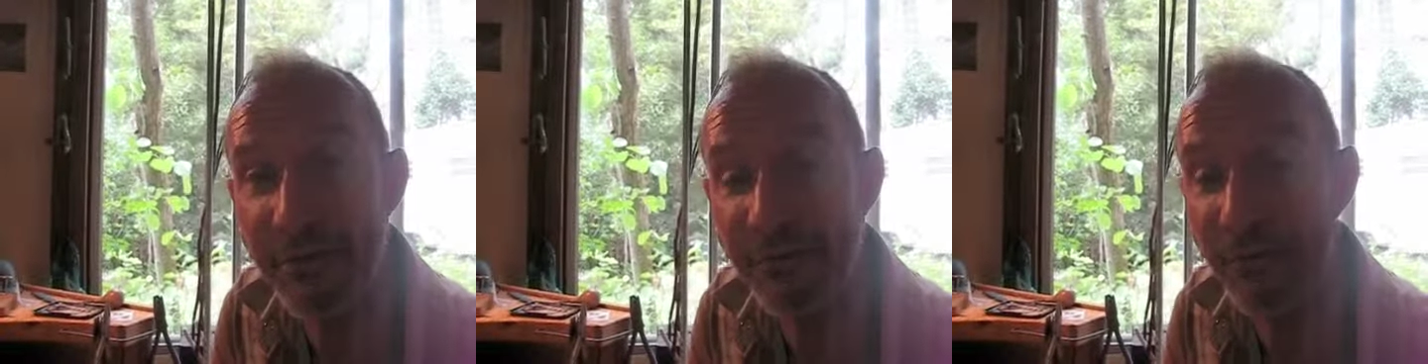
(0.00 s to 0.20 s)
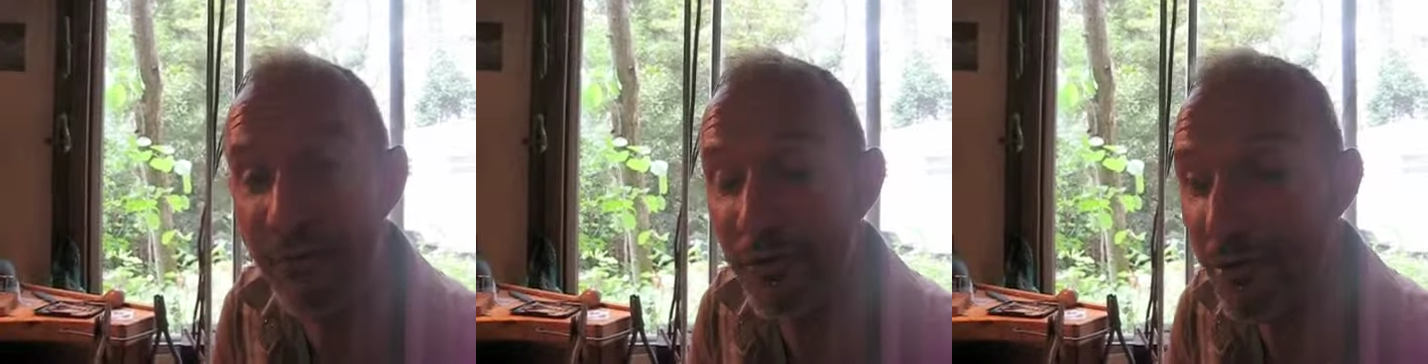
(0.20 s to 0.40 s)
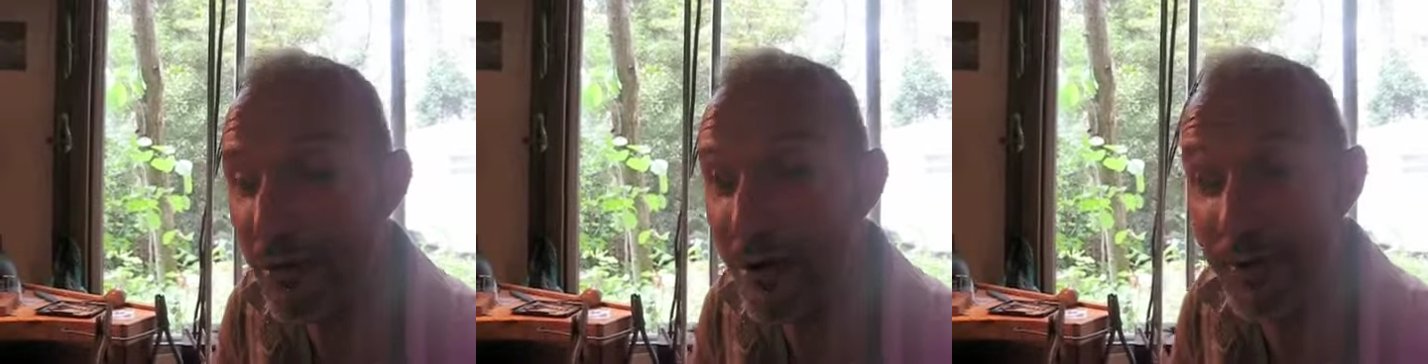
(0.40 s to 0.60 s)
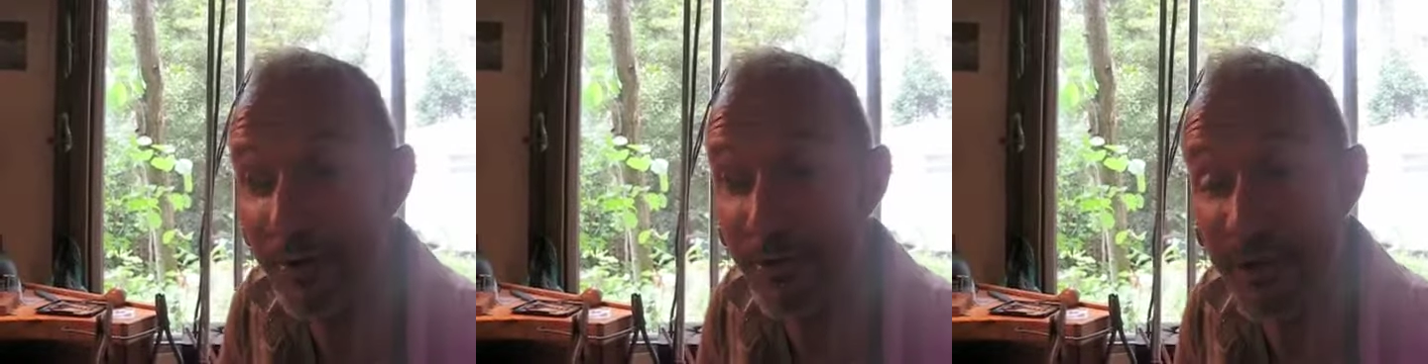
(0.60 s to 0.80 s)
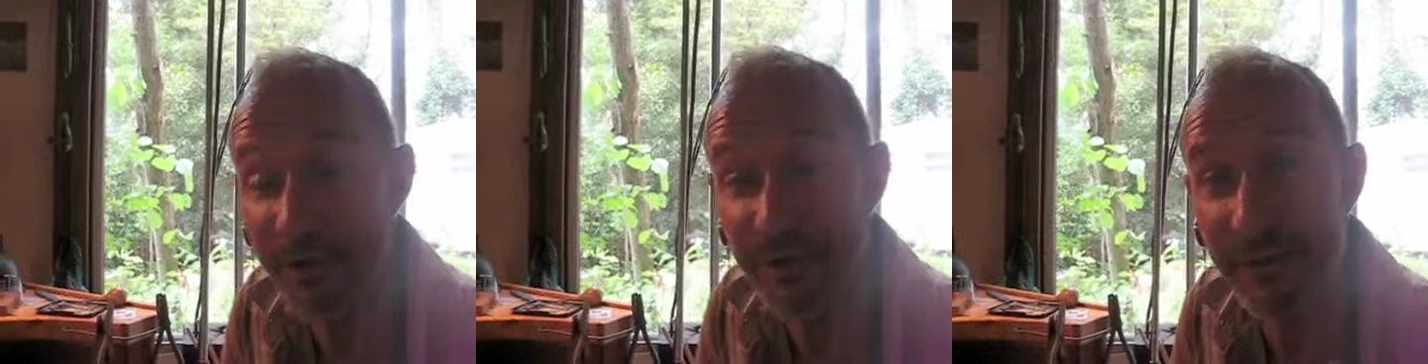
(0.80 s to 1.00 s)
for
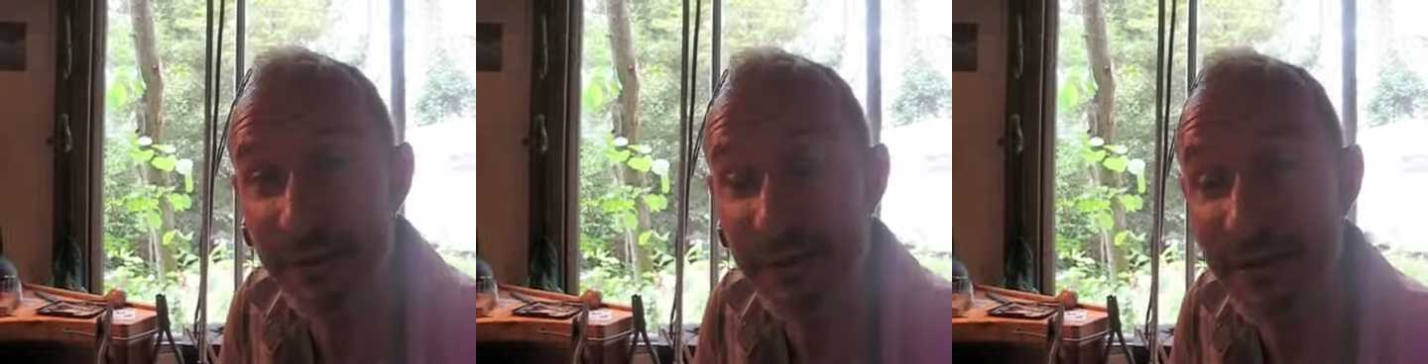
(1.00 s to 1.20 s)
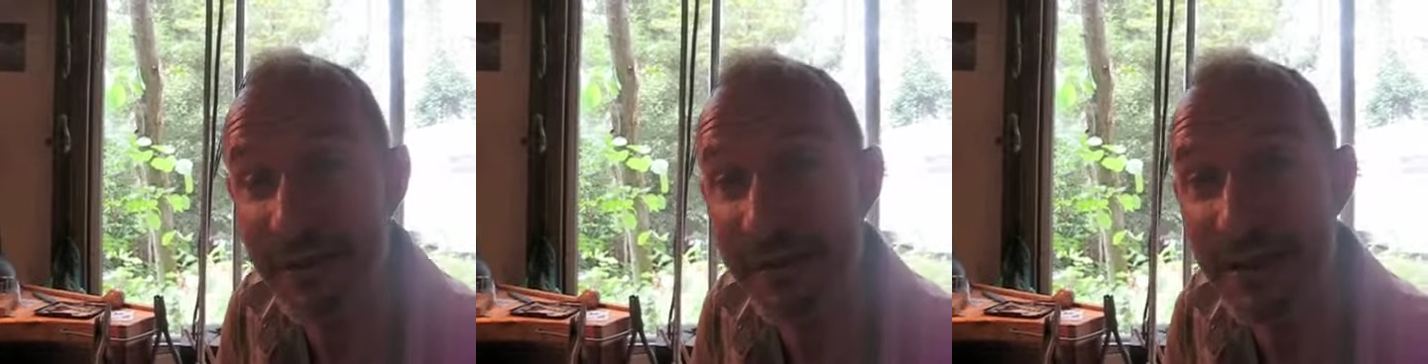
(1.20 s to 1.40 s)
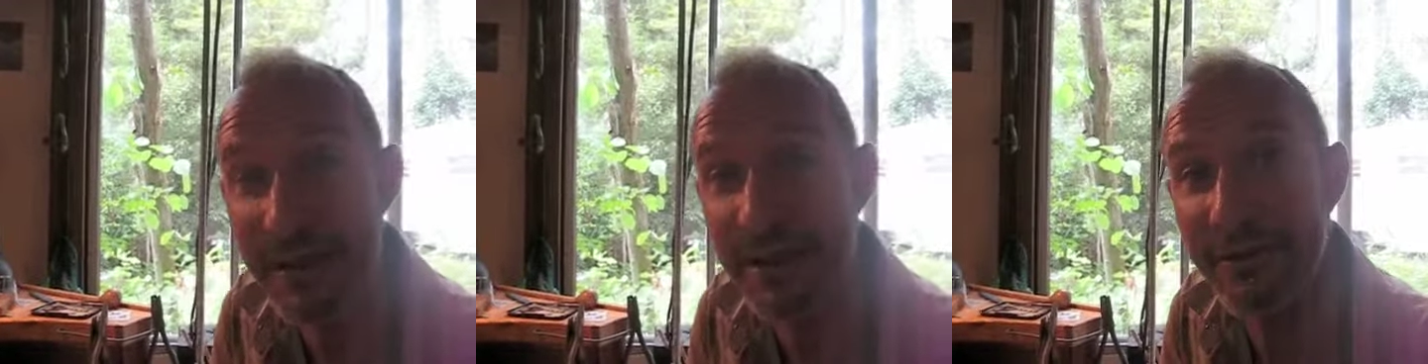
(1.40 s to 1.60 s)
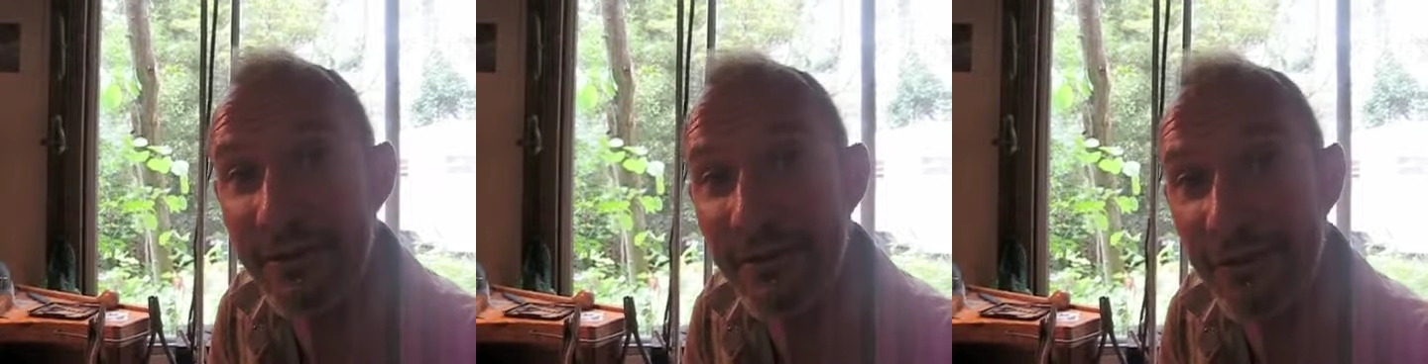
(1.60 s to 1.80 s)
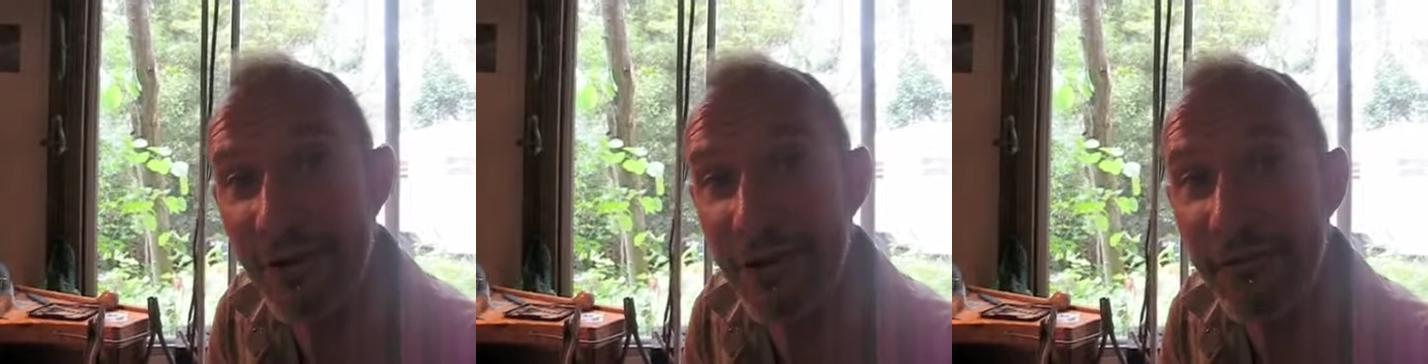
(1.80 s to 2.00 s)
especially for this year,
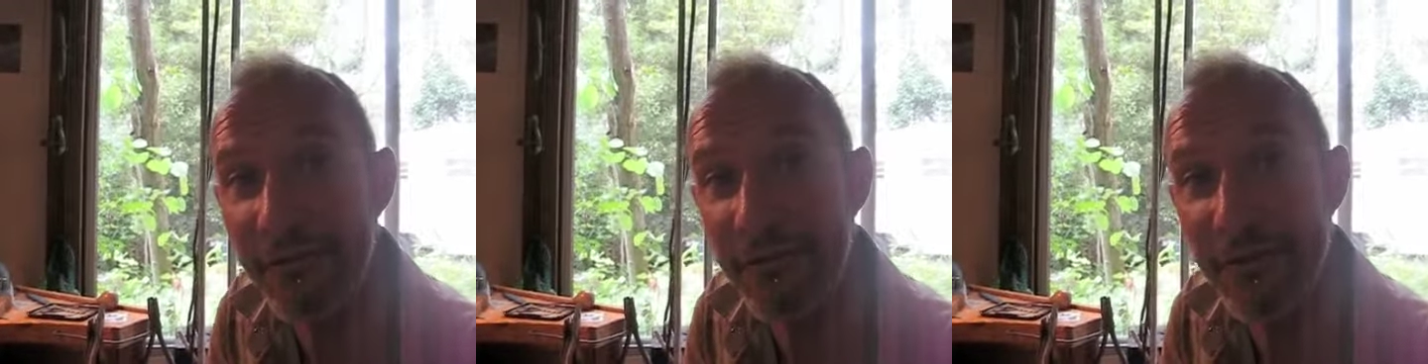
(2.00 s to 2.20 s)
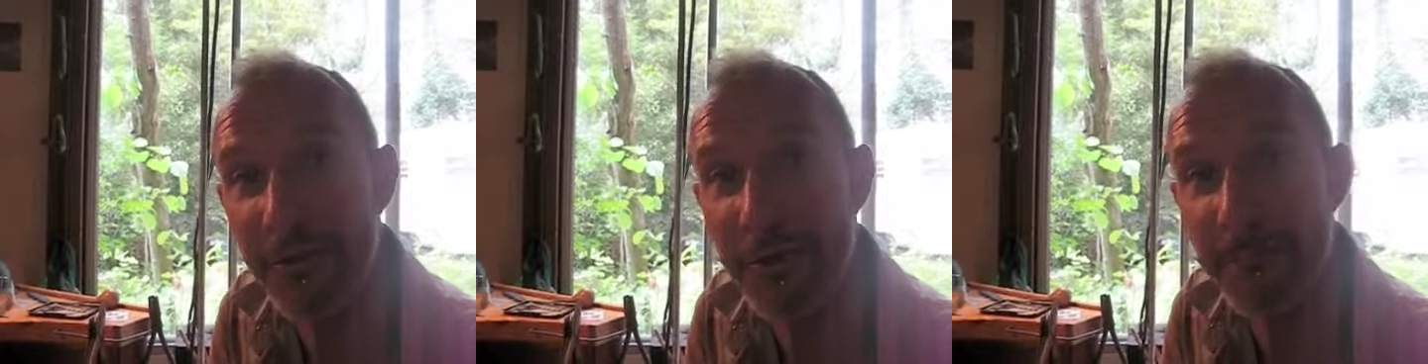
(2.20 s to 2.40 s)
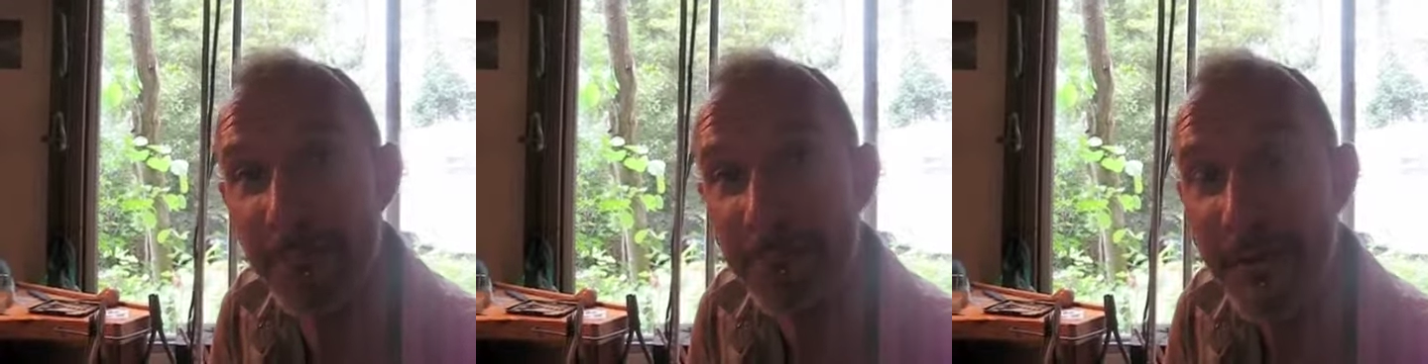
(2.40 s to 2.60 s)
to go for it.